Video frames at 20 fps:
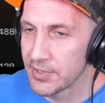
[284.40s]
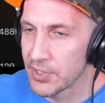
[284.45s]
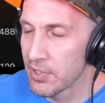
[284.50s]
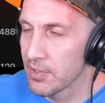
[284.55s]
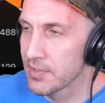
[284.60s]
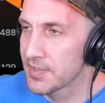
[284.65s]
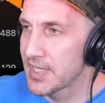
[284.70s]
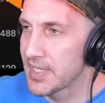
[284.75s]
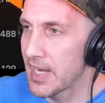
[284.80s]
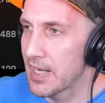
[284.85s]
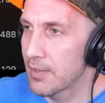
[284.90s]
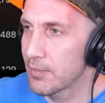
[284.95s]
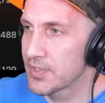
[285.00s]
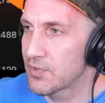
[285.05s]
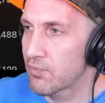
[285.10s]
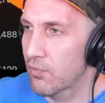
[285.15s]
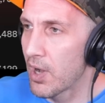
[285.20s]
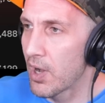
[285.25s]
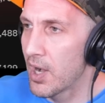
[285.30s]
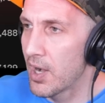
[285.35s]
Turns out I
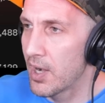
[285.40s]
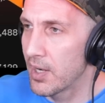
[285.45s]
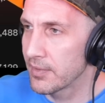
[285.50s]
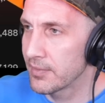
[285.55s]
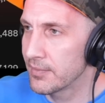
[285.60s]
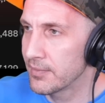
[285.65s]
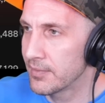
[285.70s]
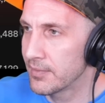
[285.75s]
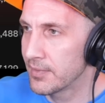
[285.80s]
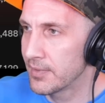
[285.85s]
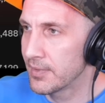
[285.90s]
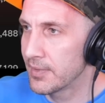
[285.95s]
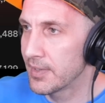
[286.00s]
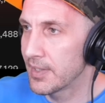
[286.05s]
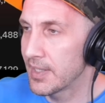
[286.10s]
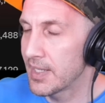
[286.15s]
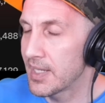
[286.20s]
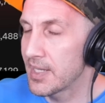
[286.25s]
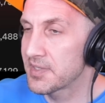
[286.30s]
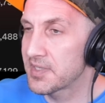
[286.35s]
was wrong.
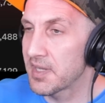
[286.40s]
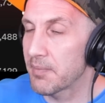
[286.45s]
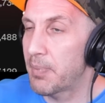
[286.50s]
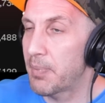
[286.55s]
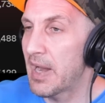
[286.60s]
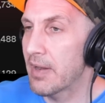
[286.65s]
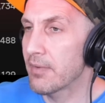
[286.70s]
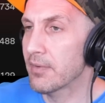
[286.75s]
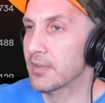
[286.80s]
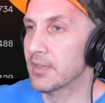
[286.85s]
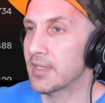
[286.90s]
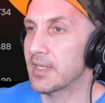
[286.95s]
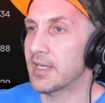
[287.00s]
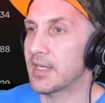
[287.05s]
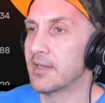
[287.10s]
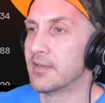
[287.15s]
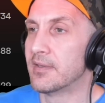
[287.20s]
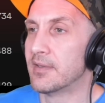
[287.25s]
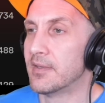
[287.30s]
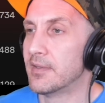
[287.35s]
He is
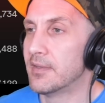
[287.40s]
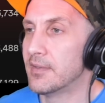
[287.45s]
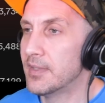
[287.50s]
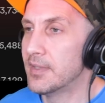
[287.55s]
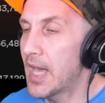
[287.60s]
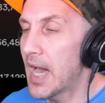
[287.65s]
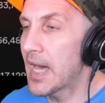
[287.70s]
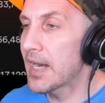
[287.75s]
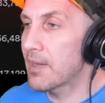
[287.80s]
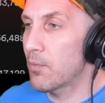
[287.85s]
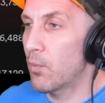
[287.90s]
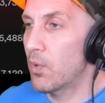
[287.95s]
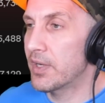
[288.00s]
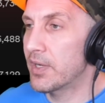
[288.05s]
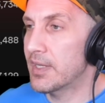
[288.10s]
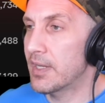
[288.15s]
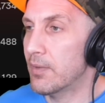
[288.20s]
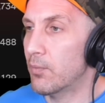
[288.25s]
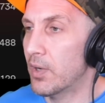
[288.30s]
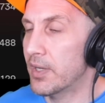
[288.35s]
apparently not a
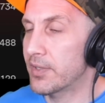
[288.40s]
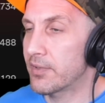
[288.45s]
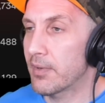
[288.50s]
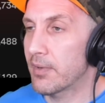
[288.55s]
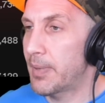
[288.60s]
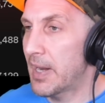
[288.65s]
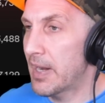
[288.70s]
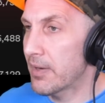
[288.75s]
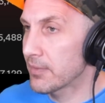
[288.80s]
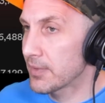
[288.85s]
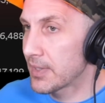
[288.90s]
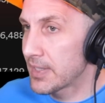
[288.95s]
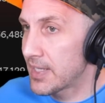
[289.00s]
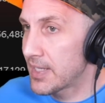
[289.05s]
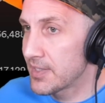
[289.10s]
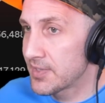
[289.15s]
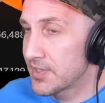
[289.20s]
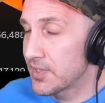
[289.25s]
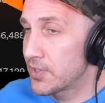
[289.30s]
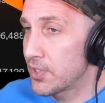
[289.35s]
one-hit wonder. Apparently,
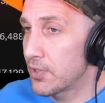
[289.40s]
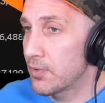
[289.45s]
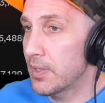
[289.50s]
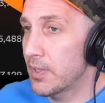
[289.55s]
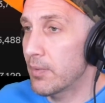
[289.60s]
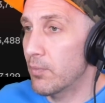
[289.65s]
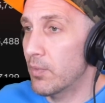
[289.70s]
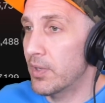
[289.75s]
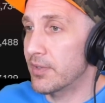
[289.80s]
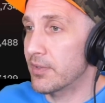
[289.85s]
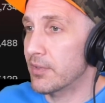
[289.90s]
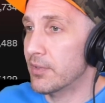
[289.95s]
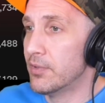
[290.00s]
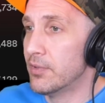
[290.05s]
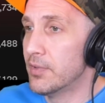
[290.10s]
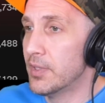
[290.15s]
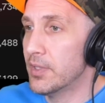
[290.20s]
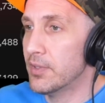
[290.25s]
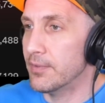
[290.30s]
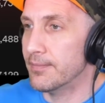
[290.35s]
he is a two-hit wonder.
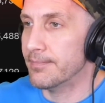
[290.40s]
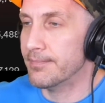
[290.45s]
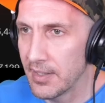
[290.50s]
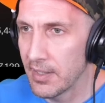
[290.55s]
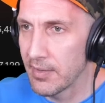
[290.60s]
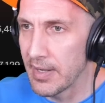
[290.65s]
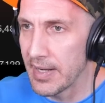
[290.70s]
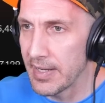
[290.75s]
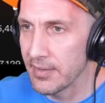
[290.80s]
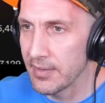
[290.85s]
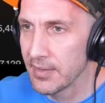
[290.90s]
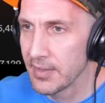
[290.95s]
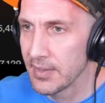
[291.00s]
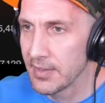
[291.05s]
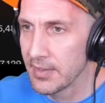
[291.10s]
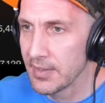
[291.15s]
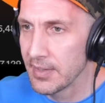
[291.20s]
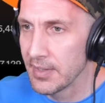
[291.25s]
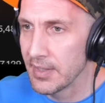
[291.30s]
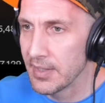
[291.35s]
Who knew? All right.
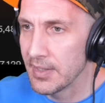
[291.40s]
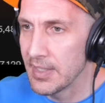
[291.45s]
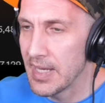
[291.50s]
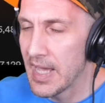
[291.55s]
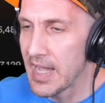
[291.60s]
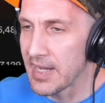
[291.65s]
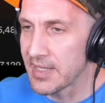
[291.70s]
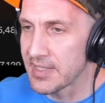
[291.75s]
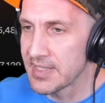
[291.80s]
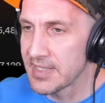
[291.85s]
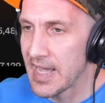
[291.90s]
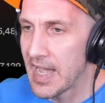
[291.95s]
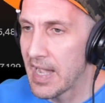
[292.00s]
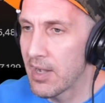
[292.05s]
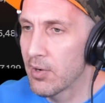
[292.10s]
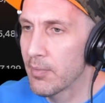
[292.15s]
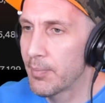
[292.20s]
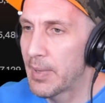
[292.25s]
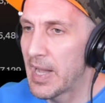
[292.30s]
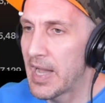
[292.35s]
Next,
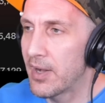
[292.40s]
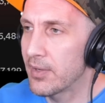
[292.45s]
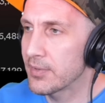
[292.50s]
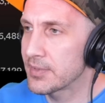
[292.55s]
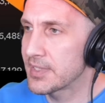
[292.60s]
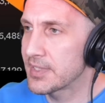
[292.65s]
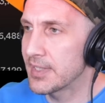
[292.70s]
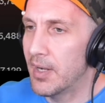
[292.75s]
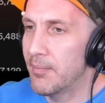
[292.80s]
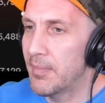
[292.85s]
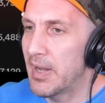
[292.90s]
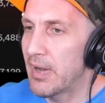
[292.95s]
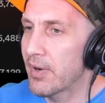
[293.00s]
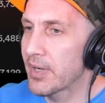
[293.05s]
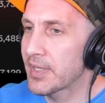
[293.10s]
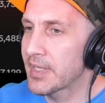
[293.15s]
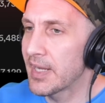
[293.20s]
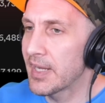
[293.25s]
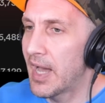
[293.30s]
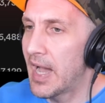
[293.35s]
how about
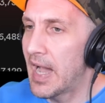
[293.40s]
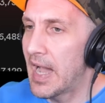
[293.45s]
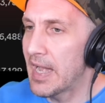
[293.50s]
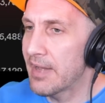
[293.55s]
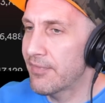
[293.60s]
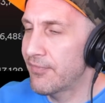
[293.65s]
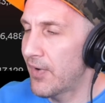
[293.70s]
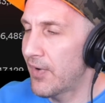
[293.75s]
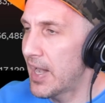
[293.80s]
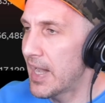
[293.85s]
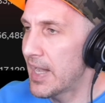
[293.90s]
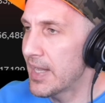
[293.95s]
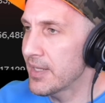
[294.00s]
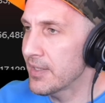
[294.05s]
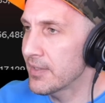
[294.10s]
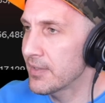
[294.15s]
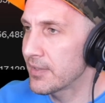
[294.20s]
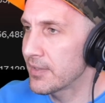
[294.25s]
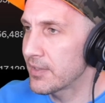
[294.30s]
American Hi-Fi?